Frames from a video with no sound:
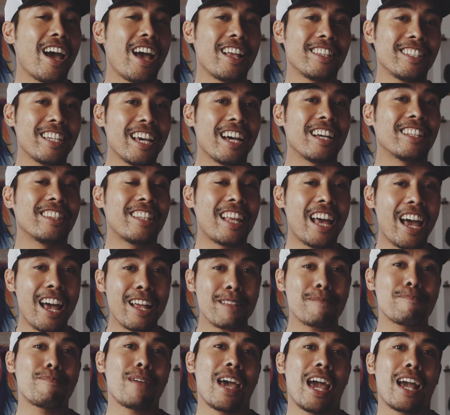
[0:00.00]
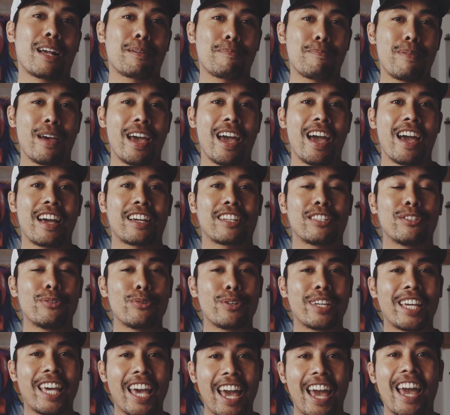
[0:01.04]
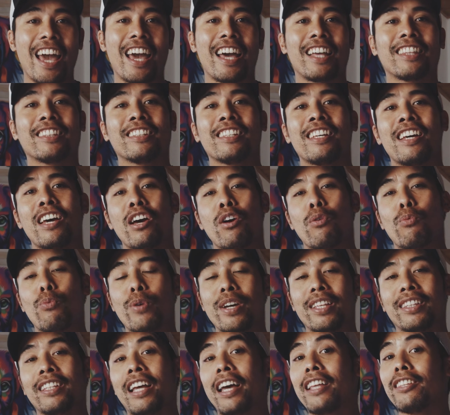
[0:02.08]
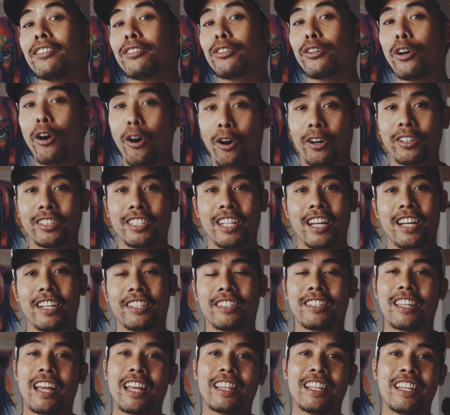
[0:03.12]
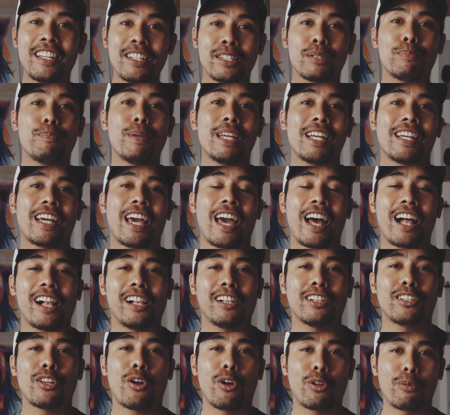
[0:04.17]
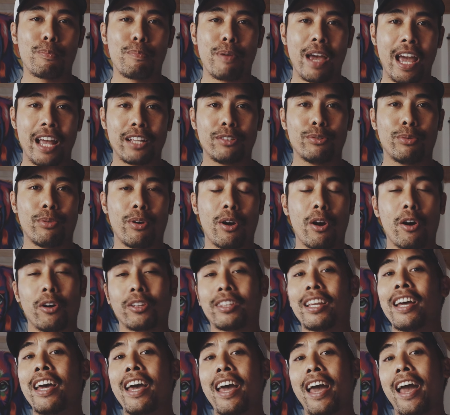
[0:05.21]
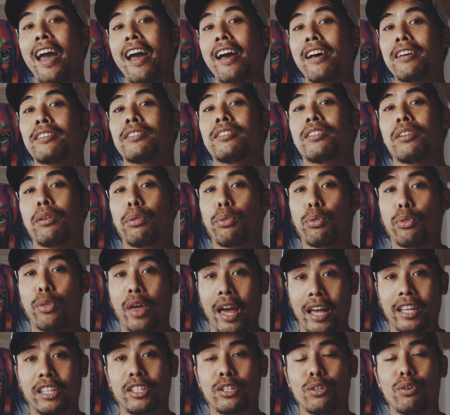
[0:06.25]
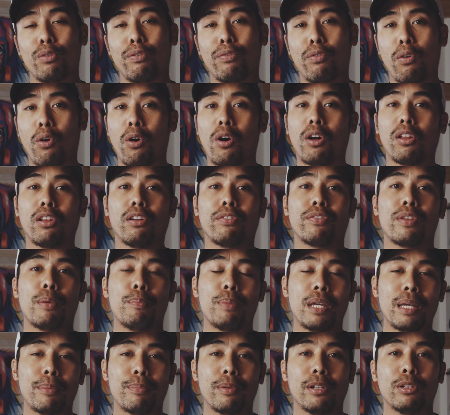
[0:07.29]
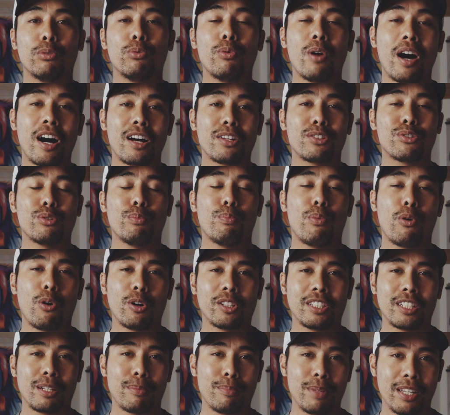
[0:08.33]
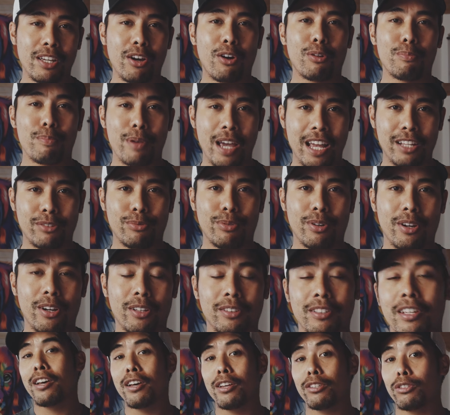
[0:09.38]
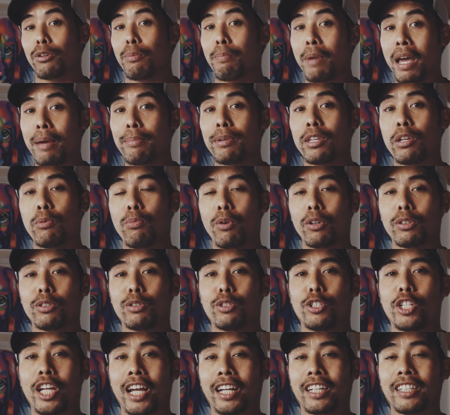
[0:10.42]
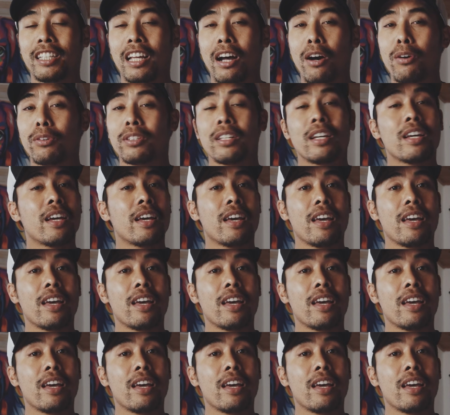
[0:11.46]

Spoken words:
And yeah, that backpack you can win in a contest that is being held on Patreon as a thank you for all of the people who are supporting me on Patreon. So maybe you want to check it out.